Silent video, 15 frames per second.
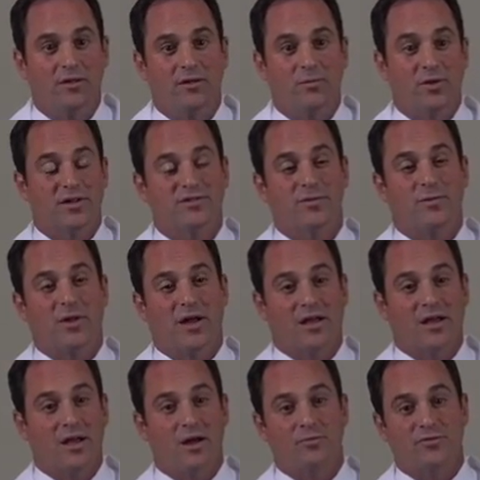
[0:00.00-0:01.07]
The blood supply
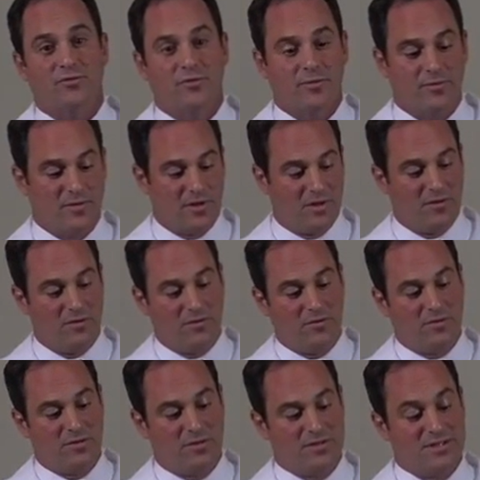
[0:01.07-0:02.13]
comes from
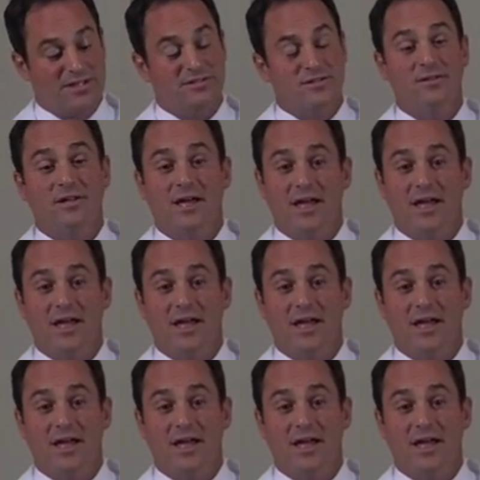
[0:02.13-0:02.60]
the distal